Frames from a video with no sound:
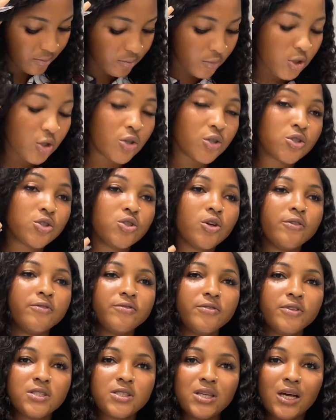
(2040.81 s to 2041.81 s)
because your
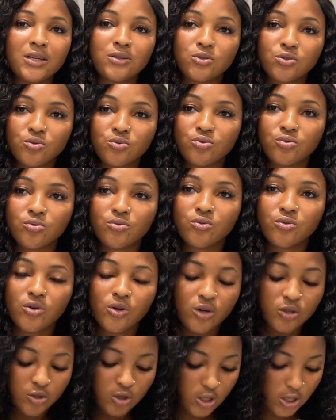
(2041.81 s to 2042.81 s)
visa too,
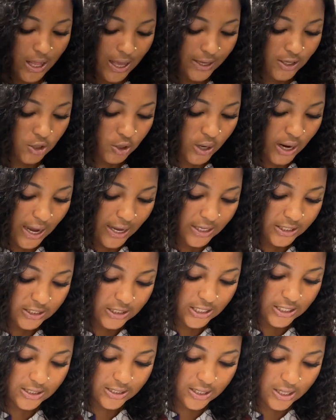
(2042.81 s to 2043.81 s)
like your
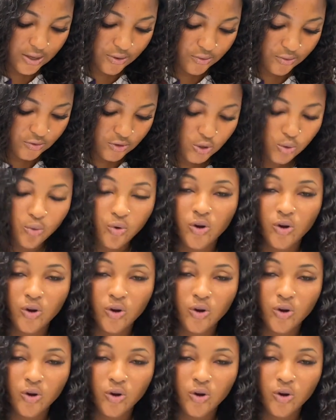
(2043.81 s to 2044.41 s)
IHS now, they will